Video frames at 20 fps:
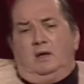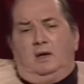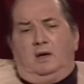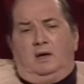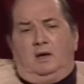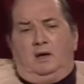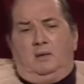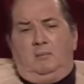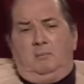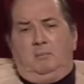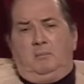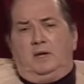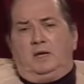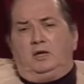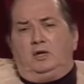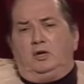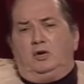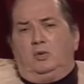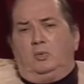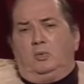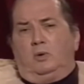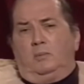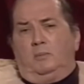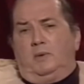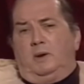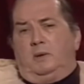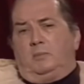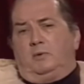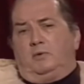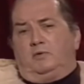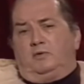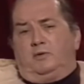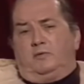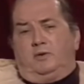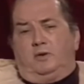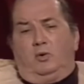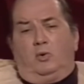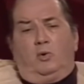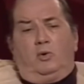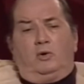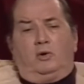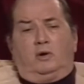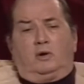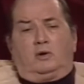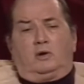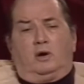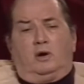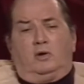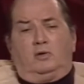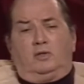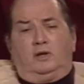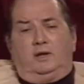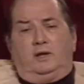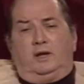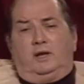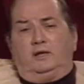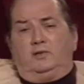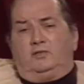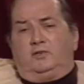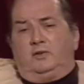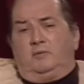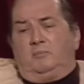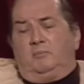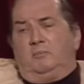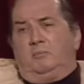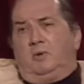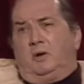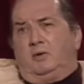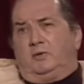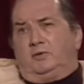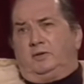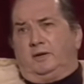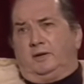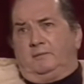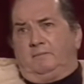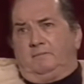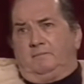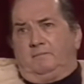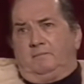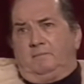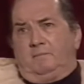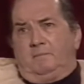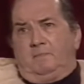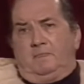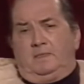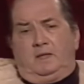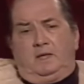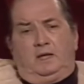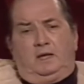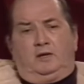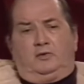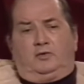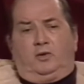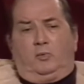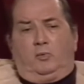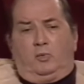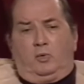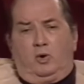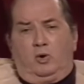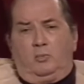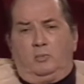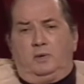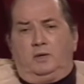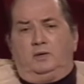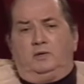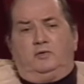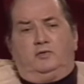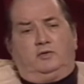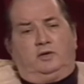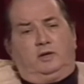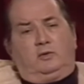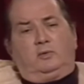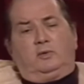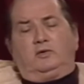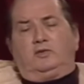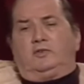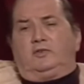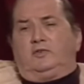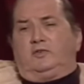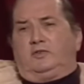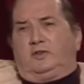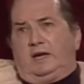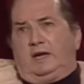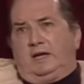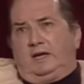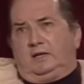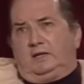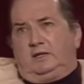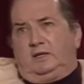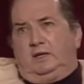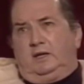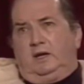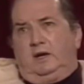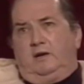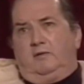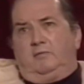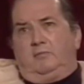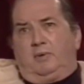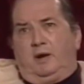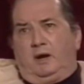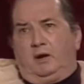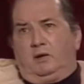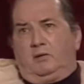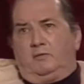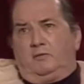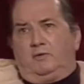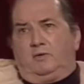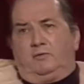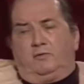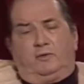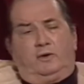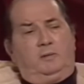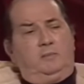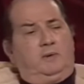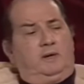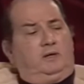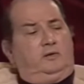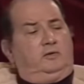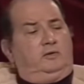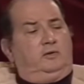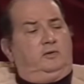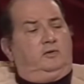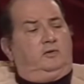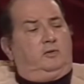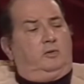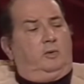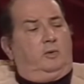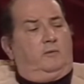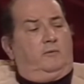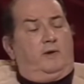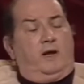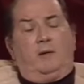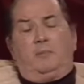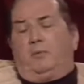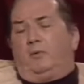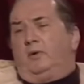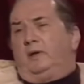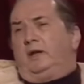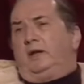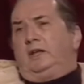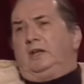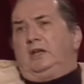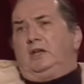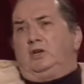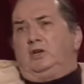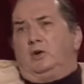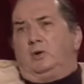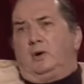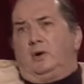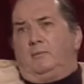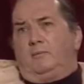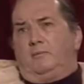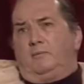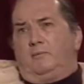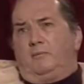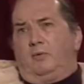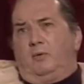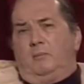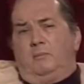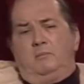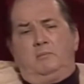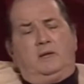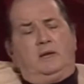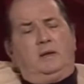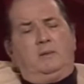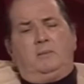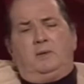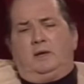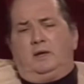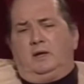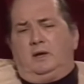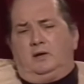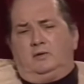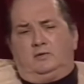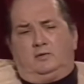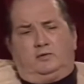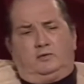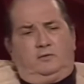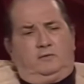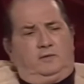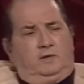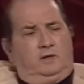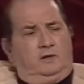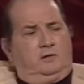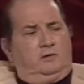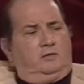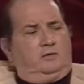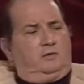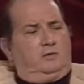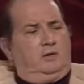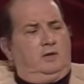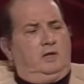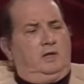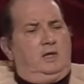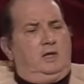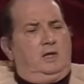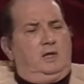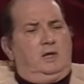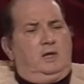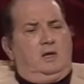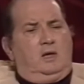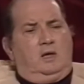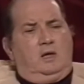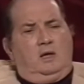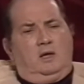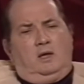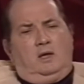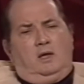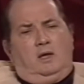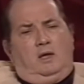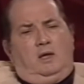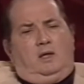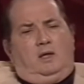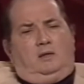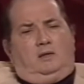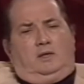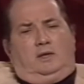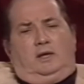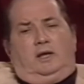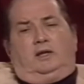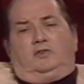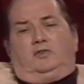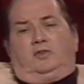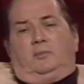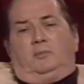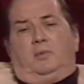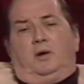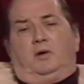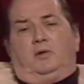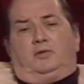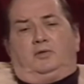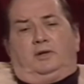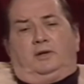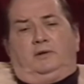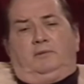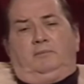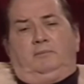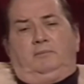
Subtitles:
men who were members of an order called the Knights of Malta. It is a Roman secret society of powerful Freemasons who have operated in Europe for many, many hundreds of years. The Knights of Malta